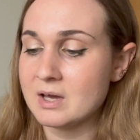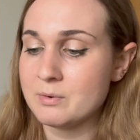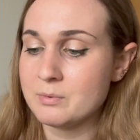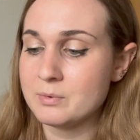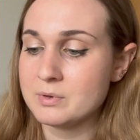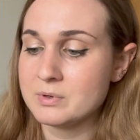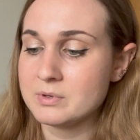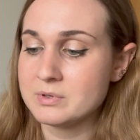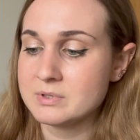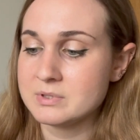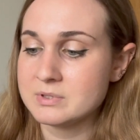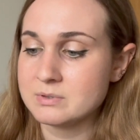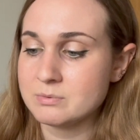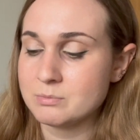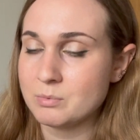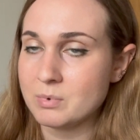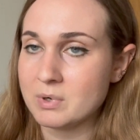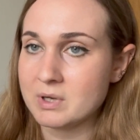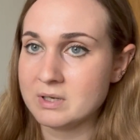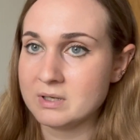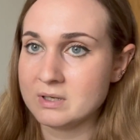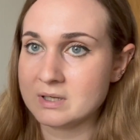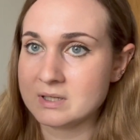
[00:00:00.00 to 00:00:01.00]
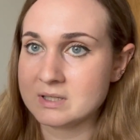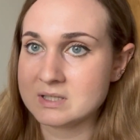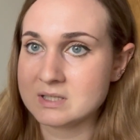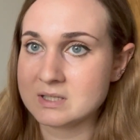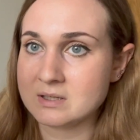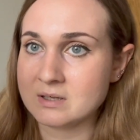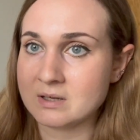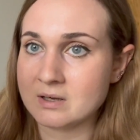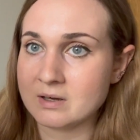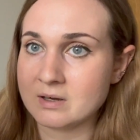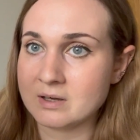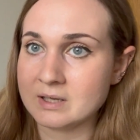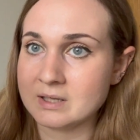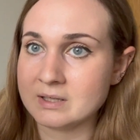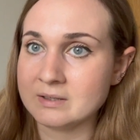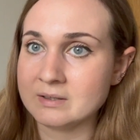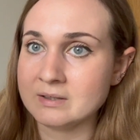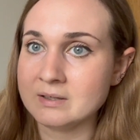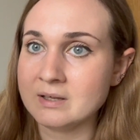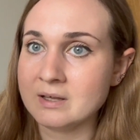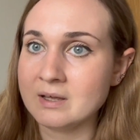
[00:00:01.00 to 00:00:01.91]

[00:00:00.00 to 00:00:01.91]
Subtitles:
was $1.99.